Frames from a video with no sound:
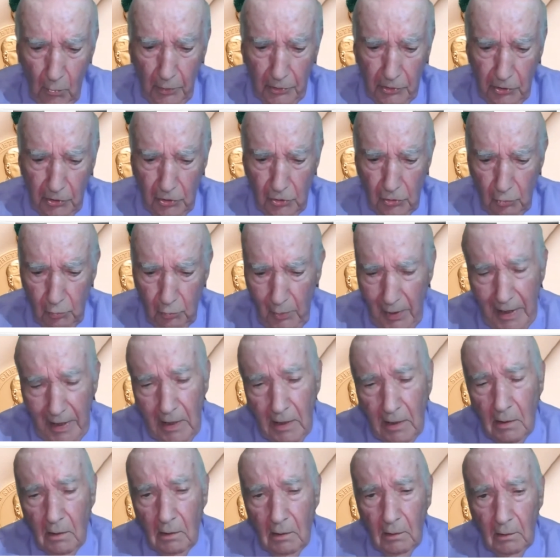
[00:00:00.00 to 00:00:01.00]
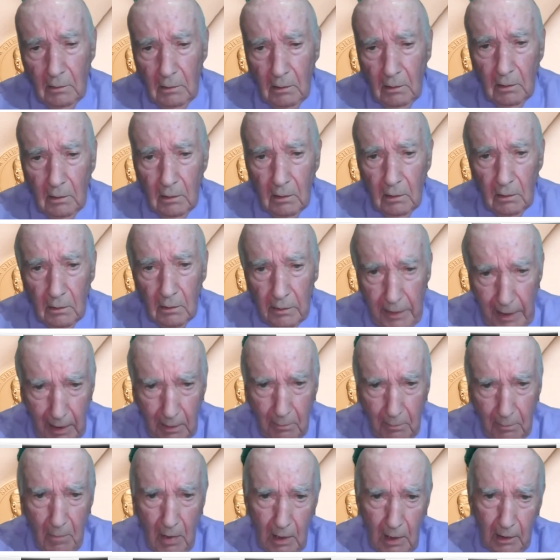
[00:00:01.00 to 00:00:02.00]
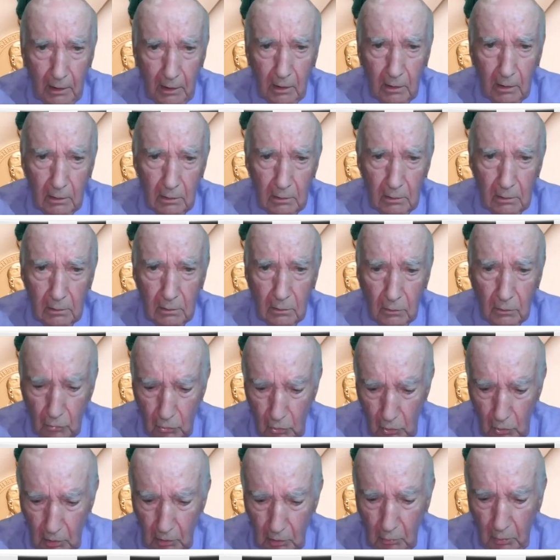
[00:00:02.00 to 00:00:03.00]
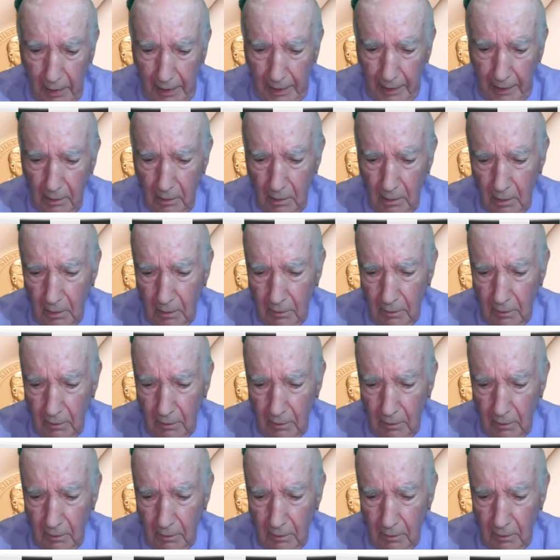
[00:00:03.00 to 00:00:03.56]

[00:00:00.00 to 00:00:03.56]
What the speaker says: which is Sweden, Denmark, Norway,